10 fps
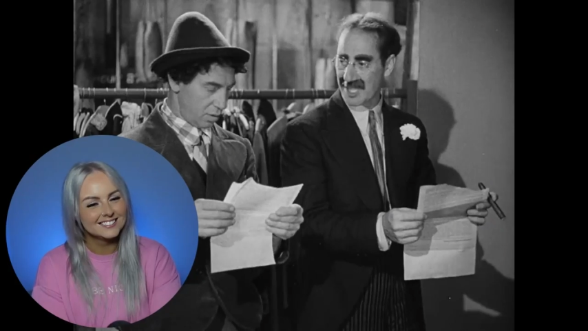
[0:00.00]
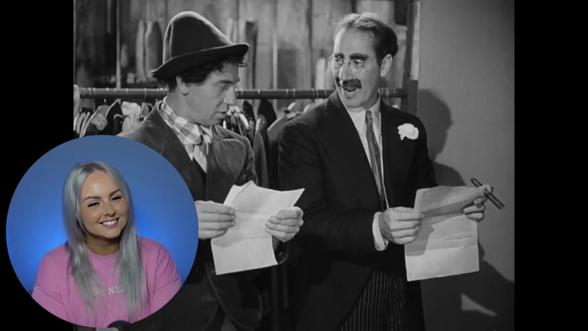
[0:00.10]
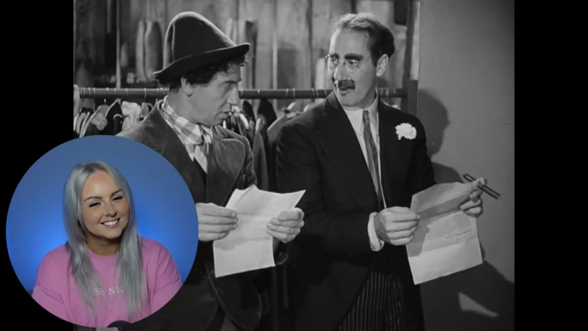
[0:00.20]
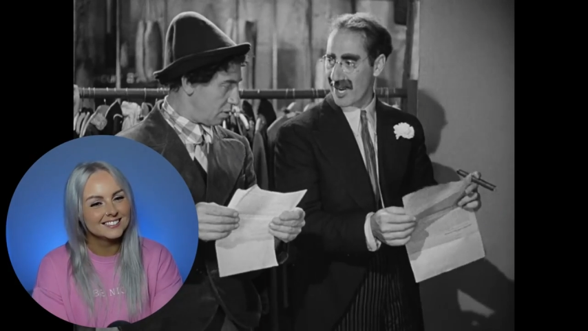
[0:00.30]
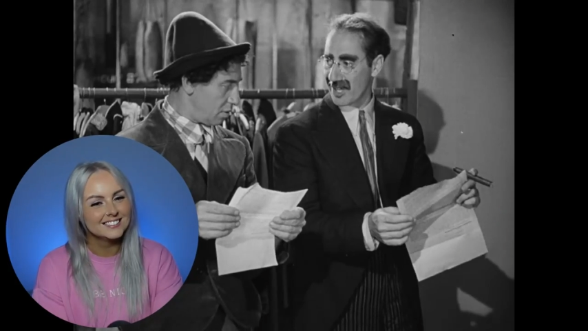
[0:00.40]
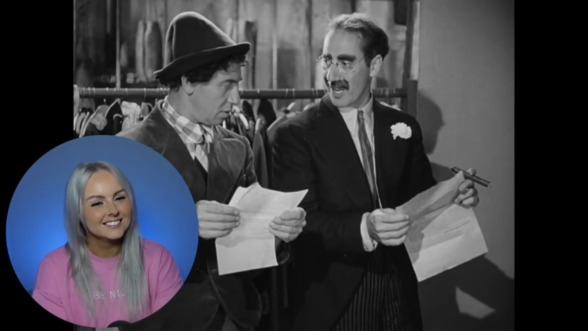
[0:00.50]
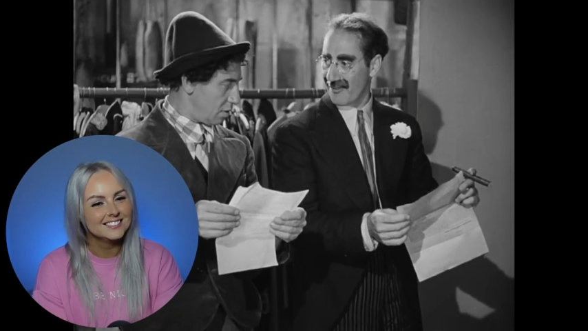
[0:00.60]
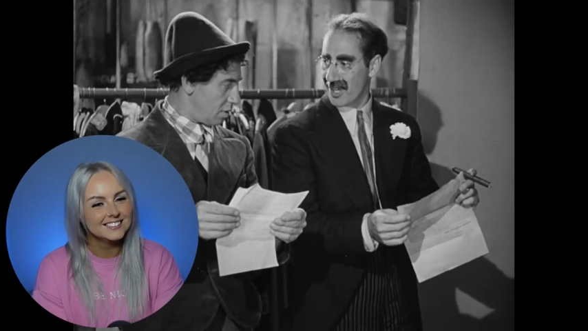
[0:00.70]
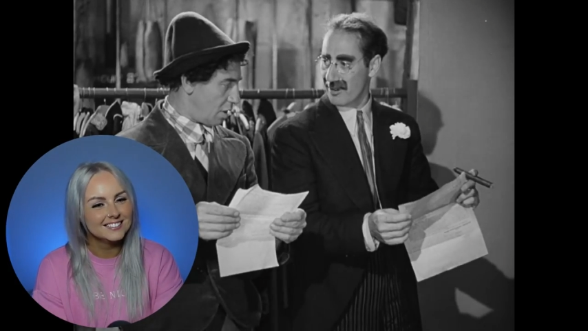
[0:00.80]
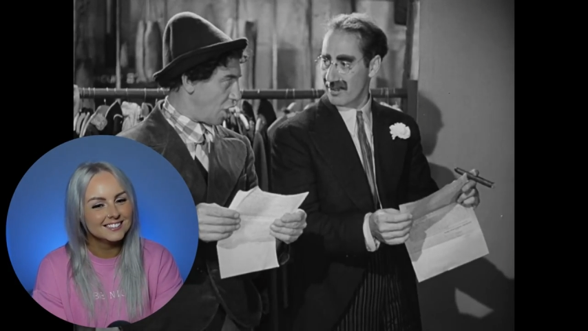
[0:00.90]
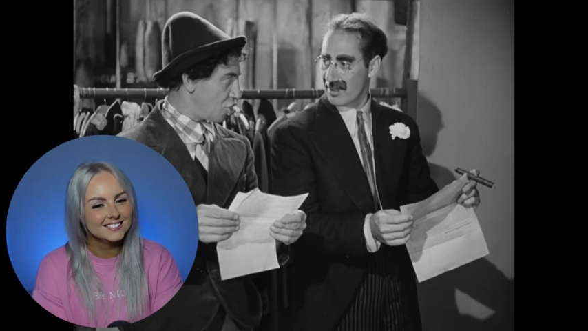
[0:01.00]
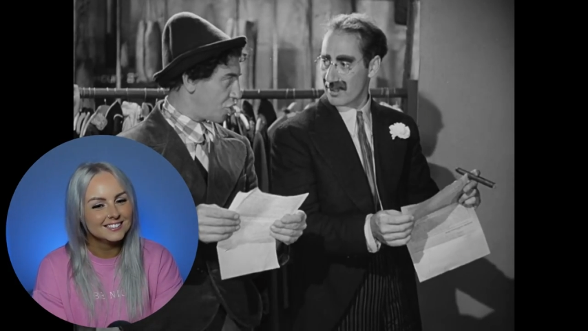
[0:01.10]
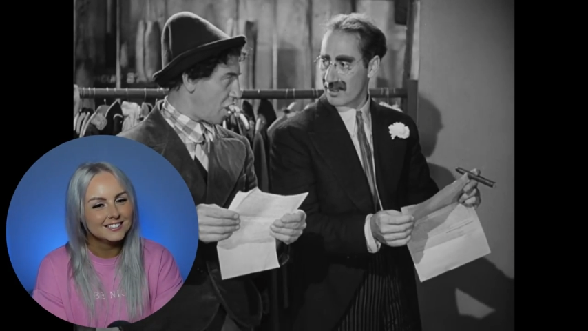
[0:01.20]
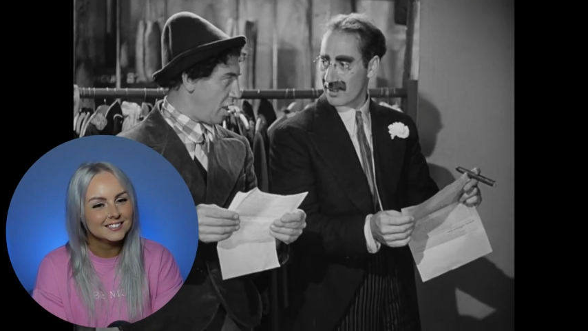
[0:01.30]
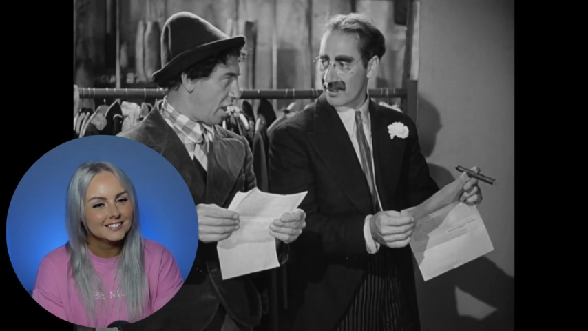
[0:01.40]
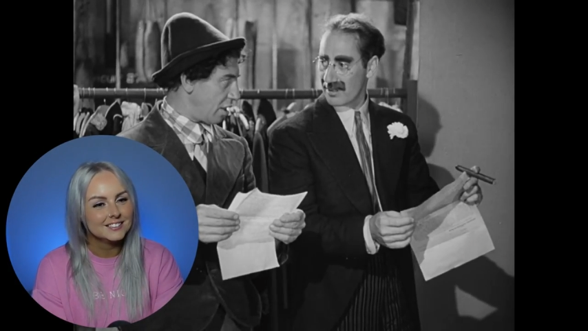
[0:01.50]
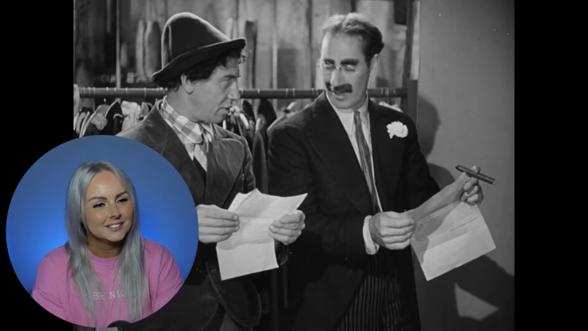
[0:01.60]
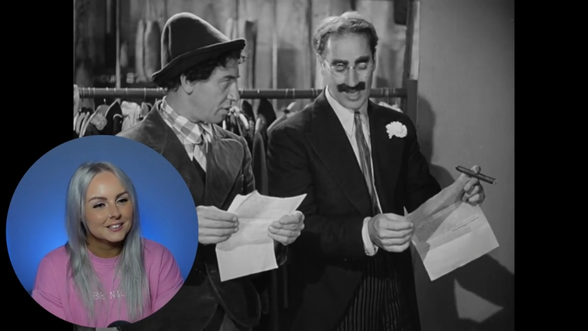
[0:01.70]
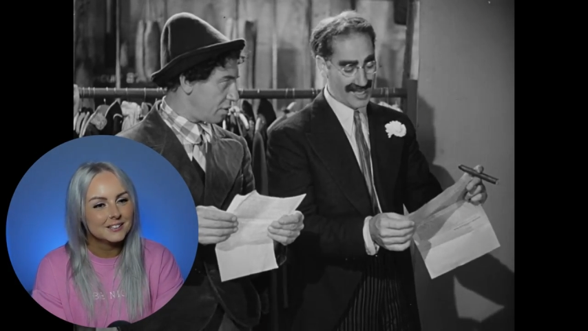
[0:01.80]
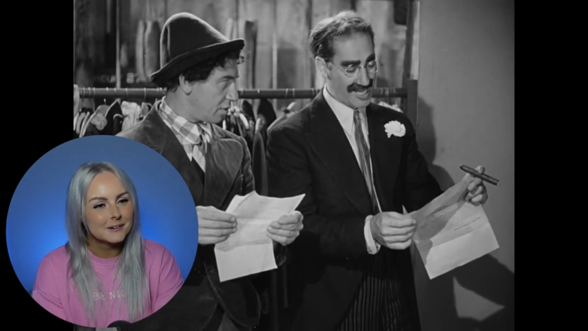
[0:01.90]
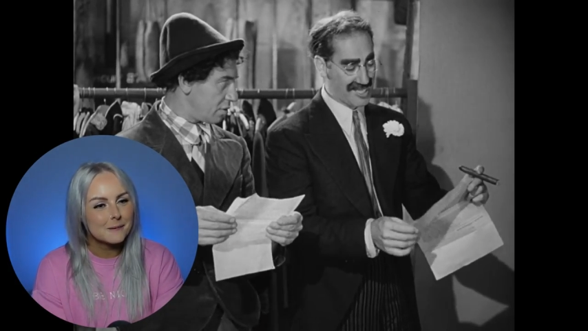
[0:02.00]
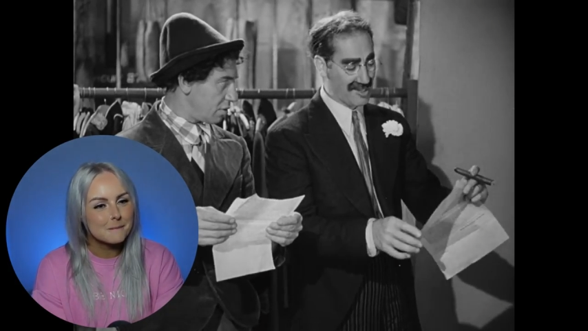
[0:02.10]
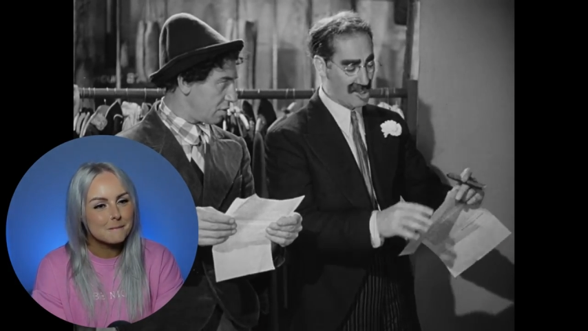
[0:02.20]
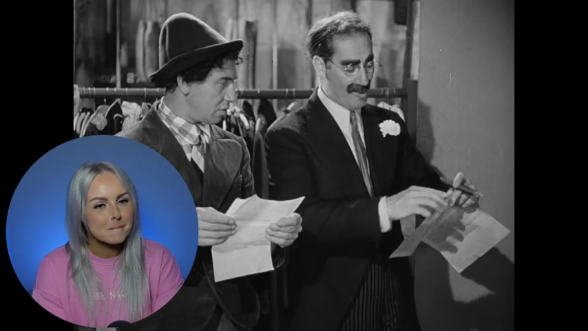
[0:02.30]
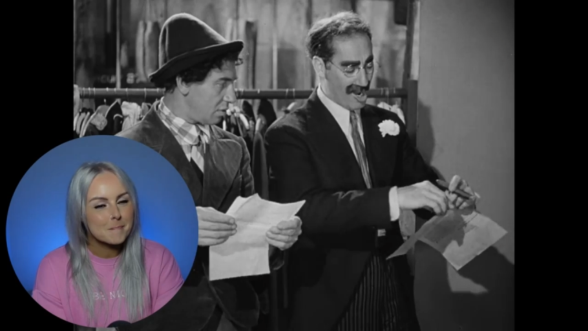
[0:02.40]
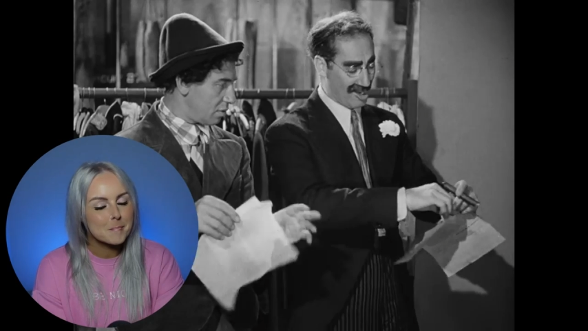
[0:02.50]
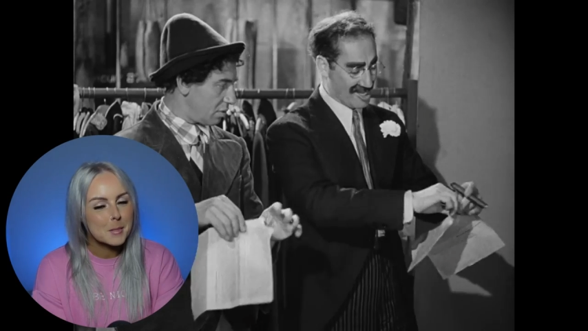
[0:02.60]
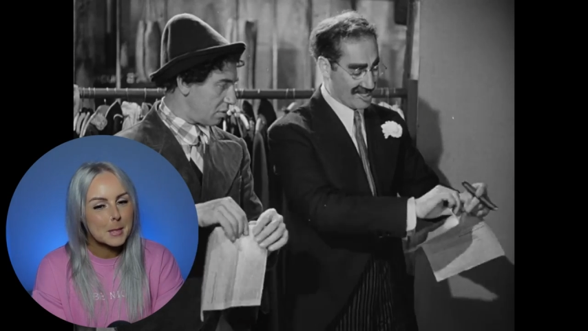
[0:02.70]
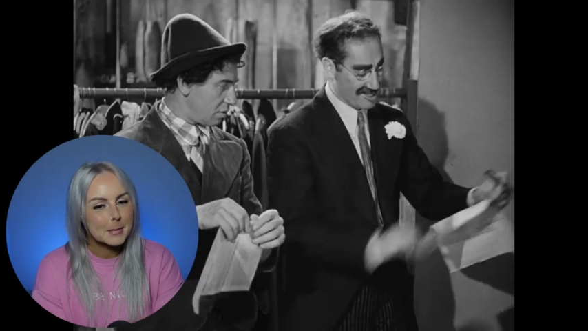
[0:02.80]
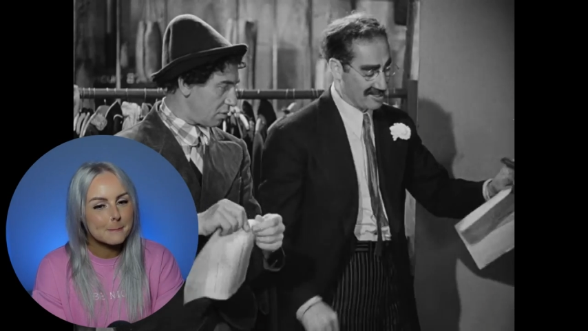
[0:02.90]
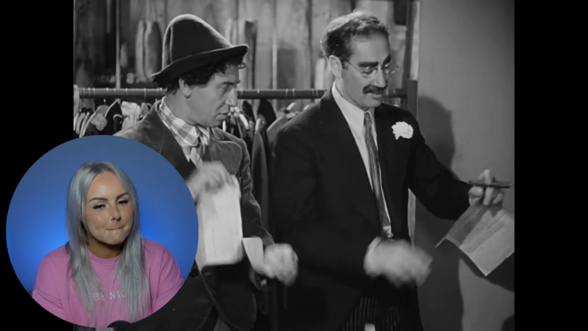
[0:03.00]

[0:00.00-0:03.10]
Speaker 1: then, is my word good enough for you? I should say not. Well, that takes out 2 more clauses.